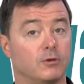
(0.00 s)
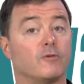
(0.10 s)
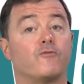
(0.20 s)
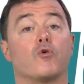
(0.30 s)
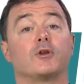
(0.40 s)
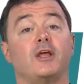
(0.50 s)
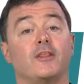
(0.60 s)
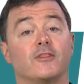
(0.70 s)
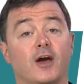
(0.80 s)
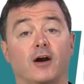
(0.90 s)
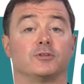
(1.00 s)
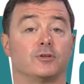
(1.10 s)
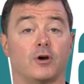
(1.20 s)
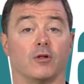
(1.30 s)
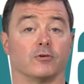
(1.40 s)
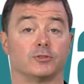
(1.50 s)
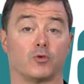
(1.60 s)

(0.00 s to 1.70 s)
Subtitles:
to $14,000,